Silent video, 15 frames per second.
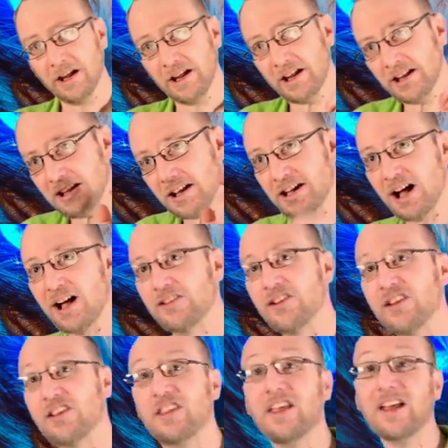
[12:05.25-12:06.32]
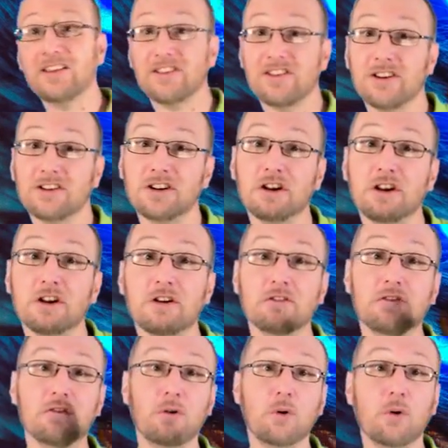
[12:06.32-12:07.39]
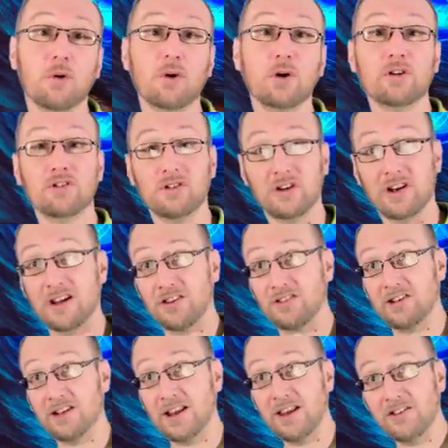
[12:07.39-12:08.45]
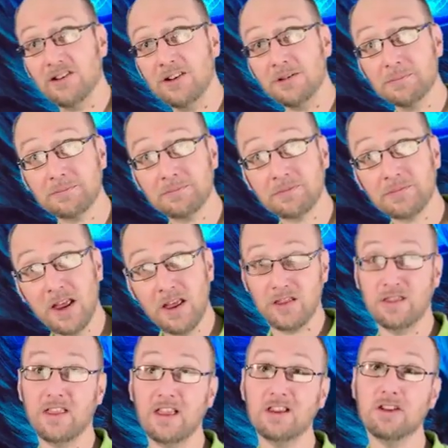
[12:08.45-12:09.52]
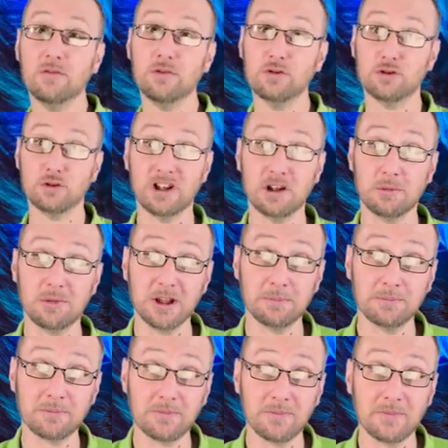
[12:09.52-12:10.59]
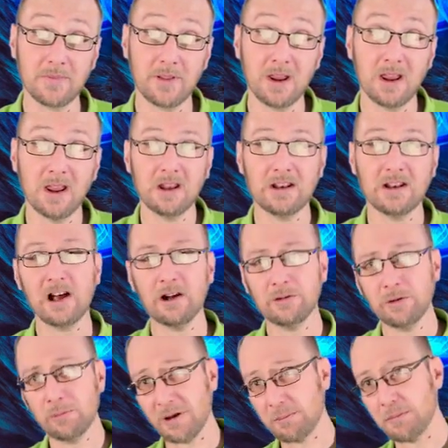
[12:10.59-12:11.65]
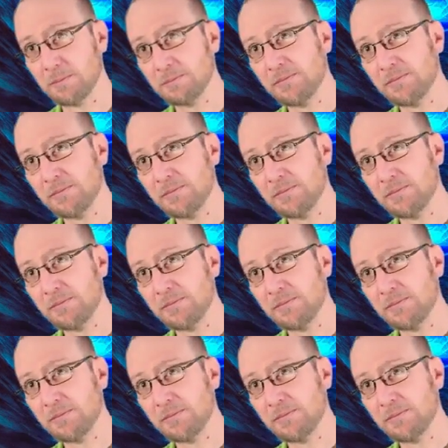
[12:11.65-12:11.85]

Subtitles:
Okay guys, that's it for today's lesson. Thank you for joining me. Now remember,